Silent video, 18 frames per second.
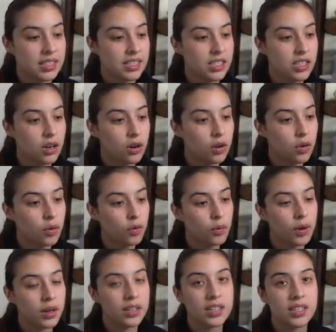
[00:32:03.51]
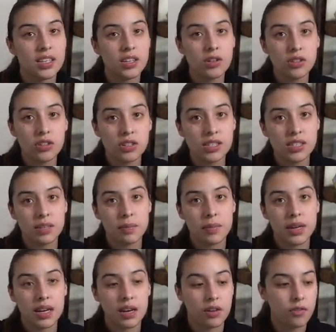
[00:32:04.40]
So when the user is
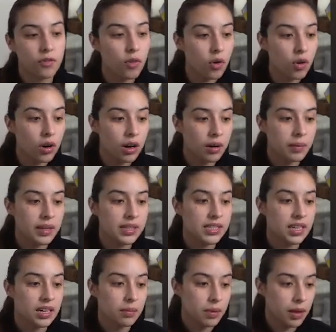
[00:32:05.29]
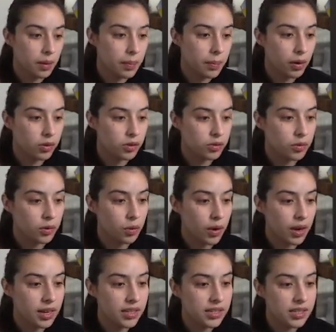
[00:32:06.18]
submitting a form, it's going to be a post
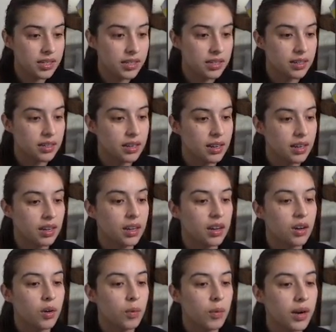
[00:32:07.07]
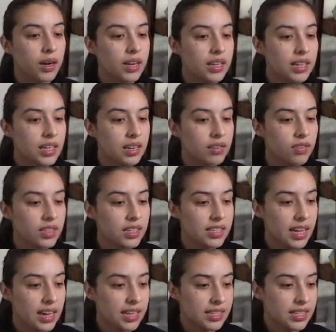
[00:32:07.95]
request. We're going to leave this
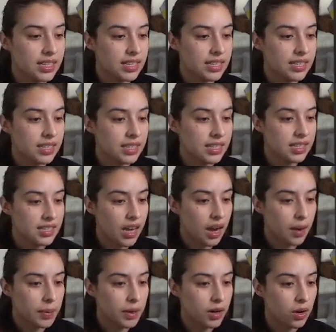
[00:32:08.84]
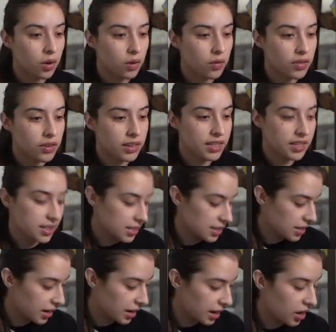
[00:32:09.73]
as is. This is copied over. This is
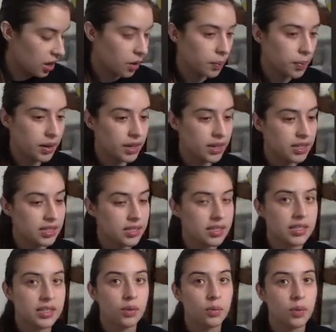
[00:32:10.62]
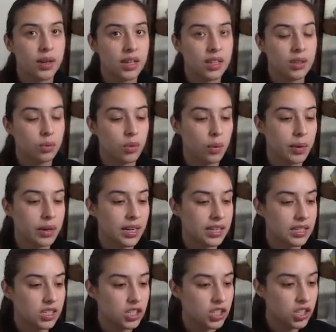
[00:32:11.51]
going to help us with what we
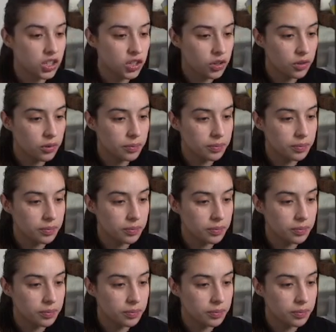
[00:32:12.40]
need to do.